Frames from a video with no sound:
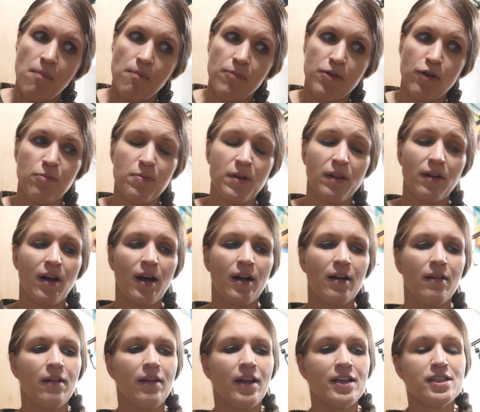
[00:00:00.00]
there would be a
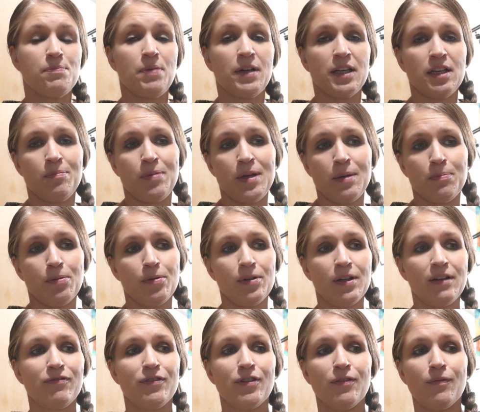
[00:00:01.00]
lot less picky
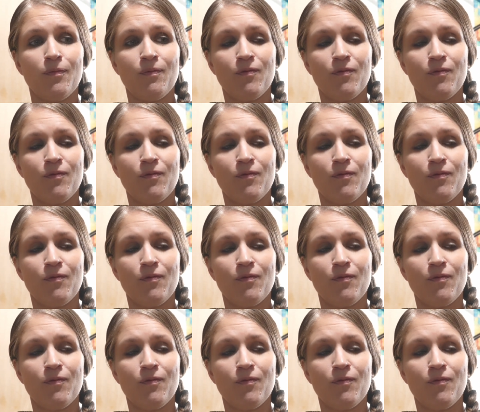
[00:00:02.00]
people if the